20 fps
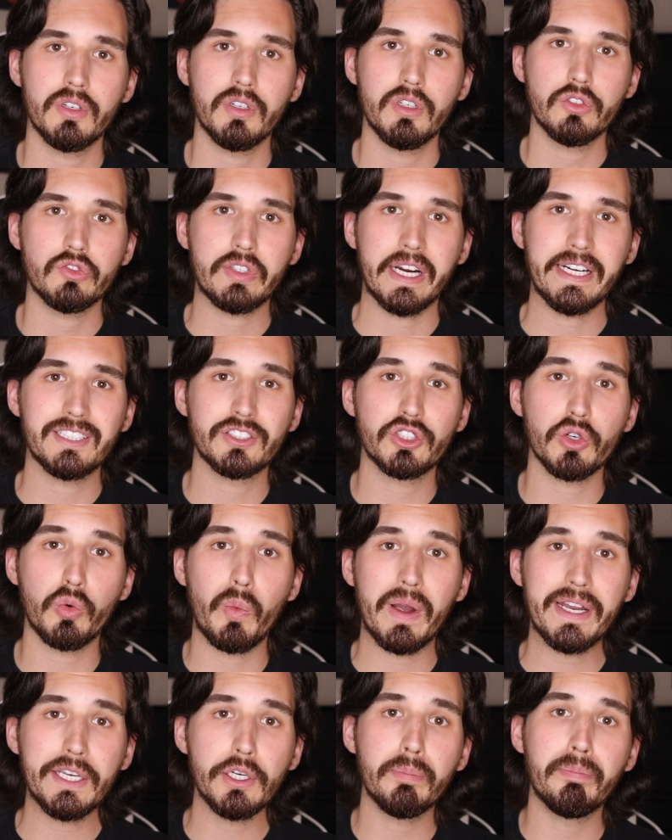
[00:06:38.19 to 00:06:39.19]
right? So
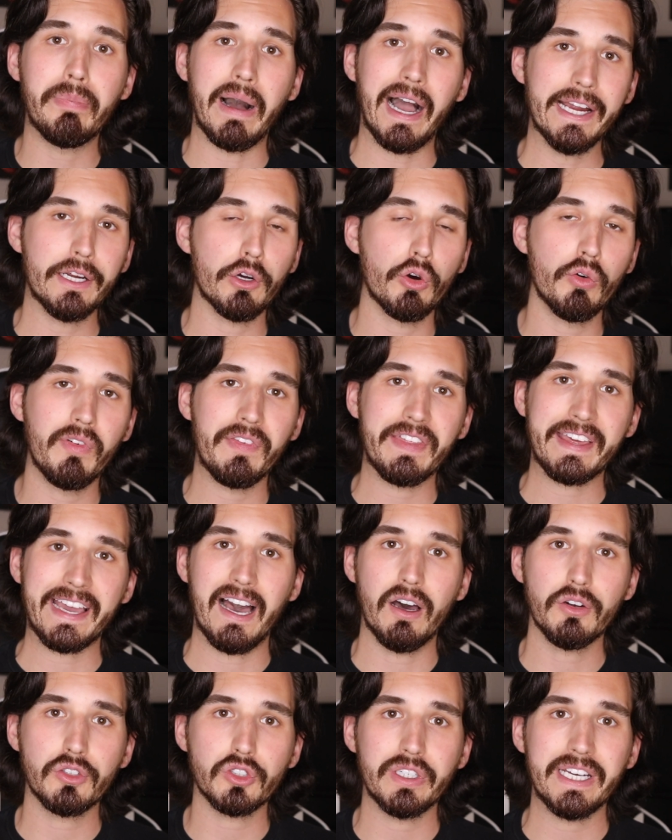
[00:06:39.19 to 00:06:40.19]
when you buy over the
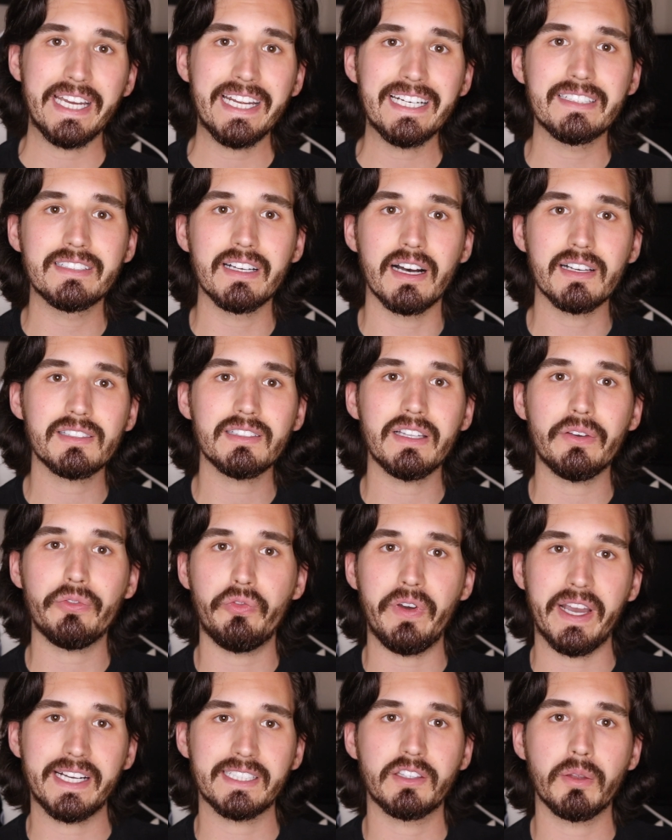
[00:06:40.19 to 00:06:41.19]
counter, it doesn't
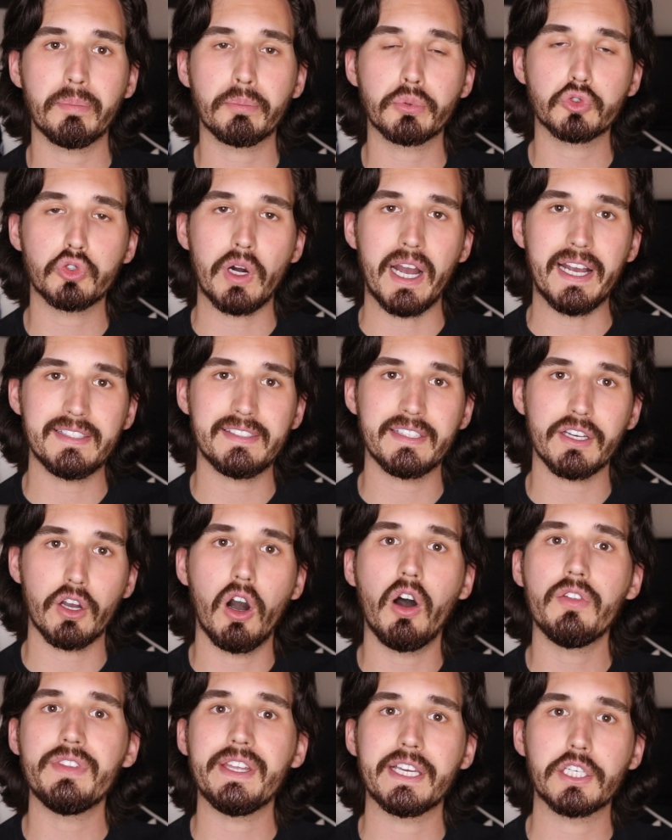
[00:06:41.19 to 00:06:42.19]
affect the pricing
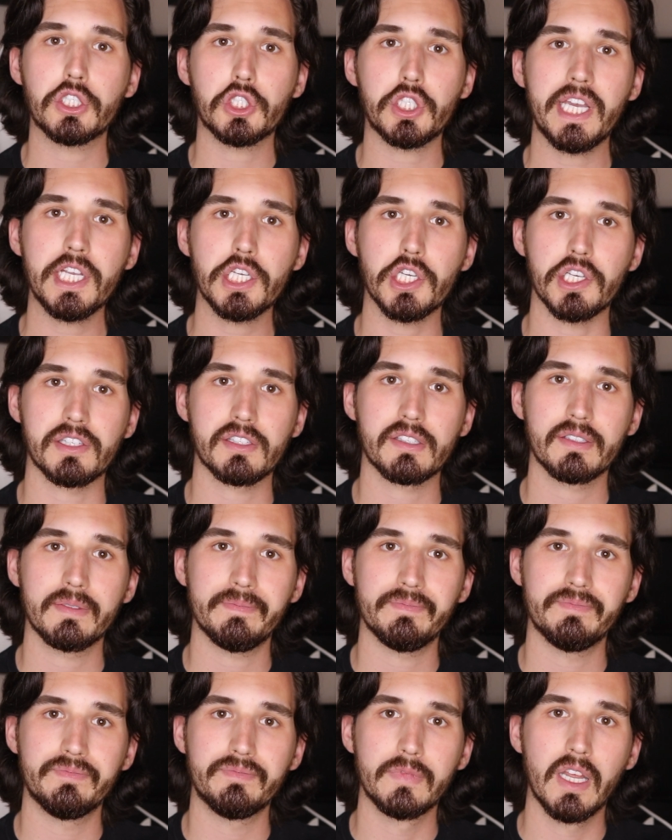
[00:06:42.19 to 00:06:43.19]
on the exchanges.
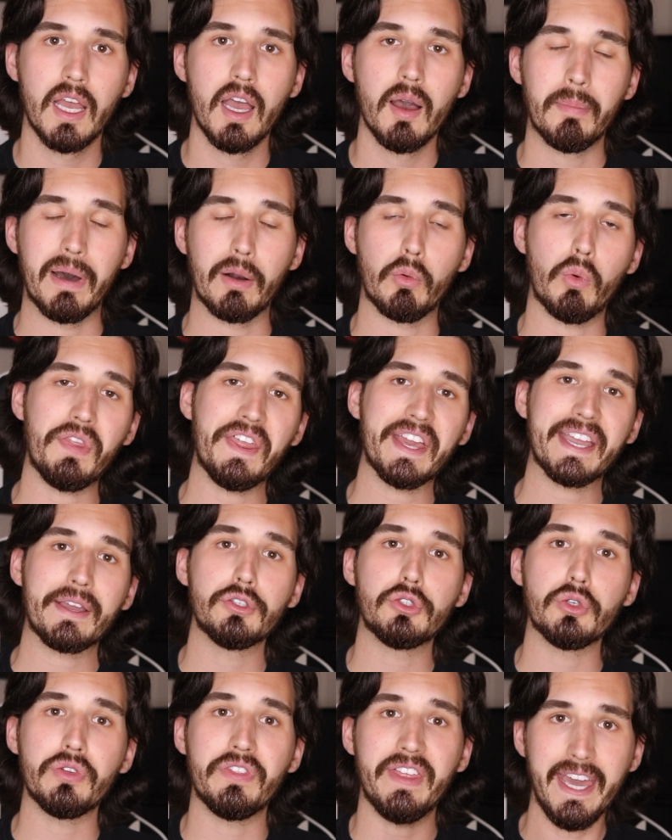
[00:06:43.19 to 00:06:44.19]
But what they could
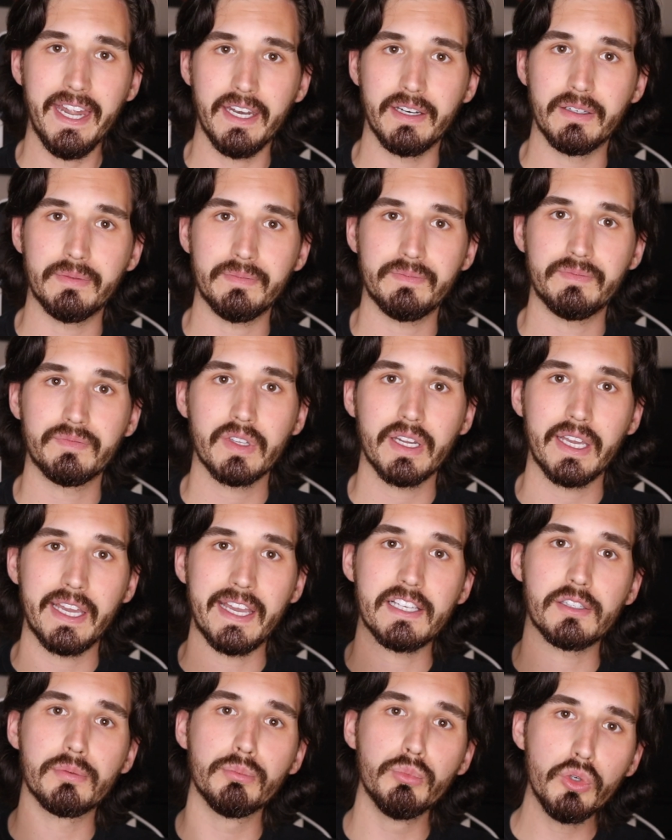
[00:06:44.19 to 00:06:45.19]
do then
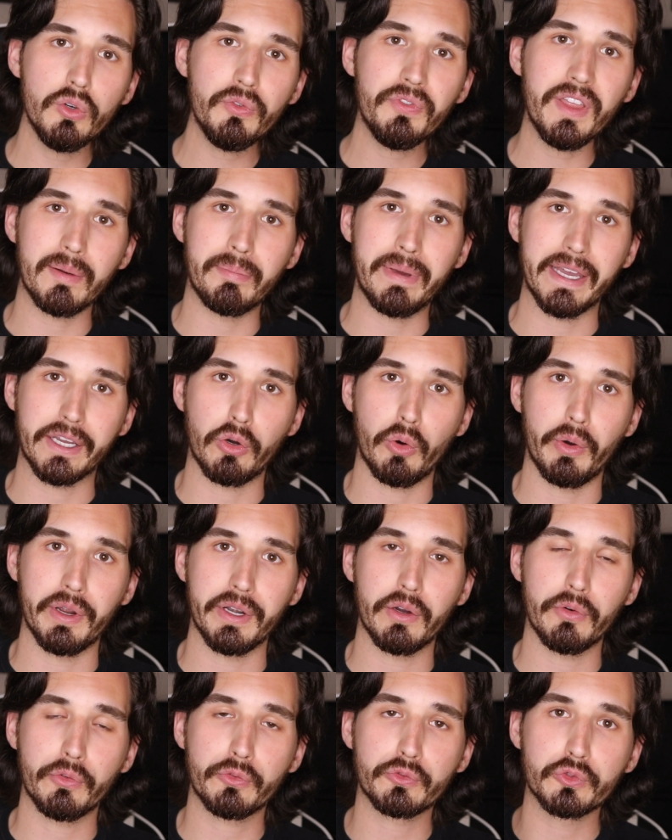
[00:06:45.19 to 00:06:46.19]
is move that
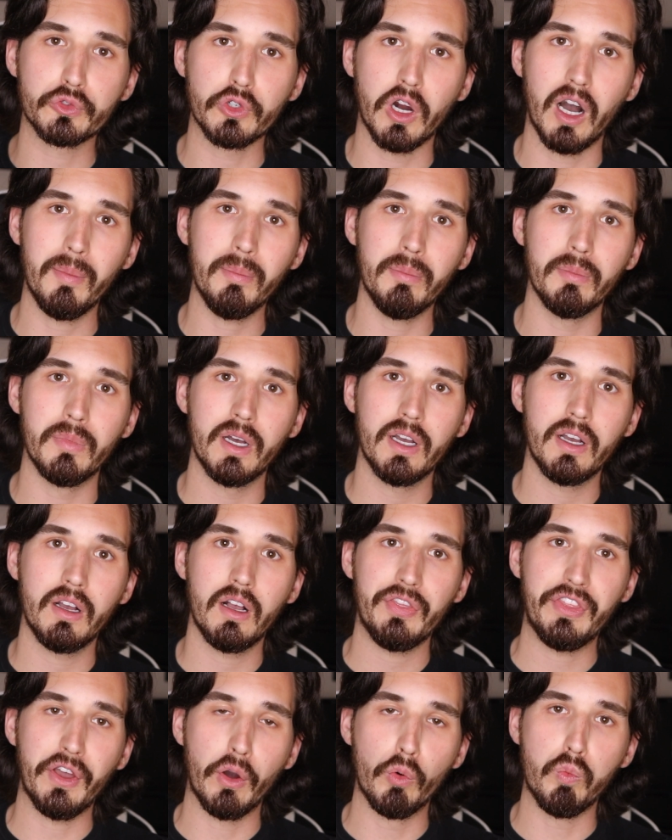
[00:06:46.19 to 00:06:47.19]
Bitcoin from
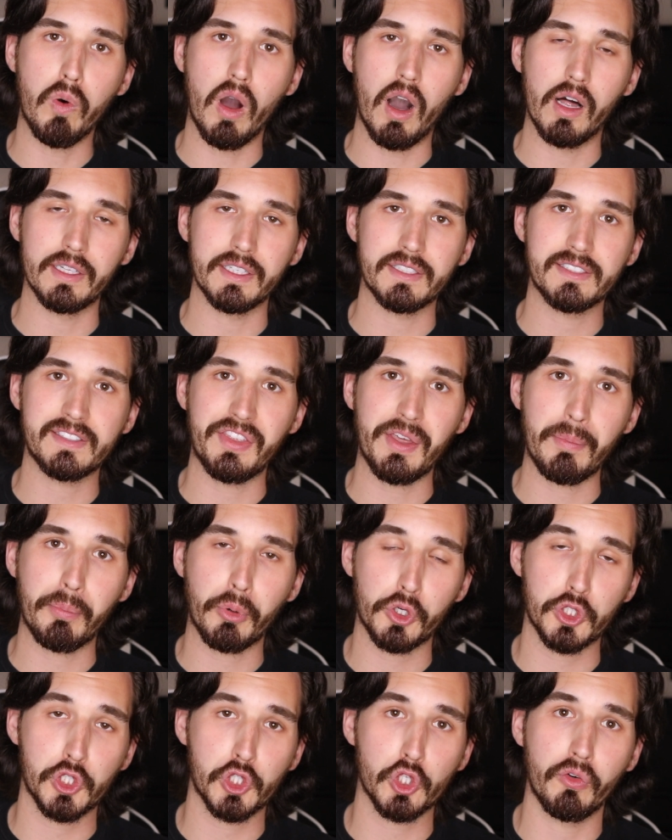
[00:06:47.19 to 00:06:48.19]
their wallets that they
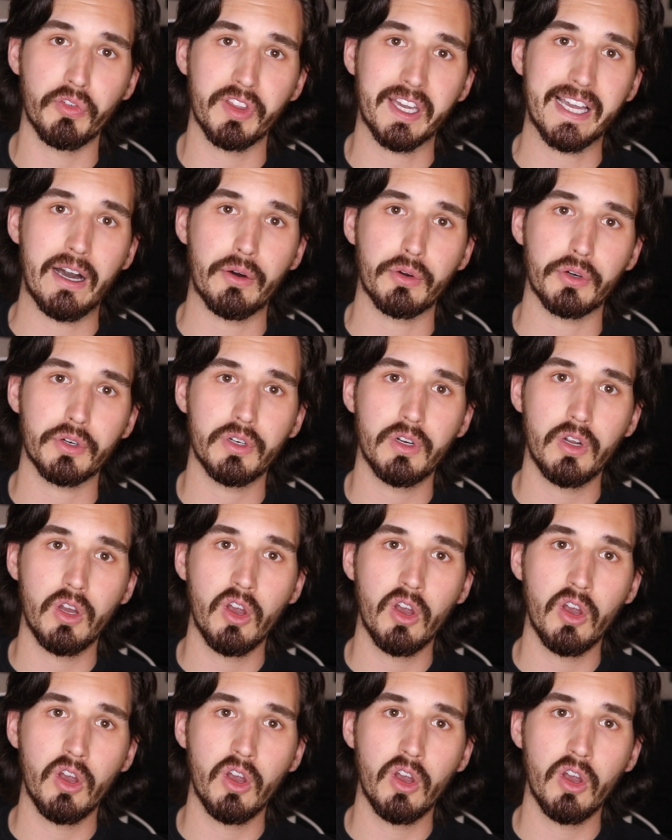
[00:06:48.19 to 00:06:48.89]
purchased over the counter,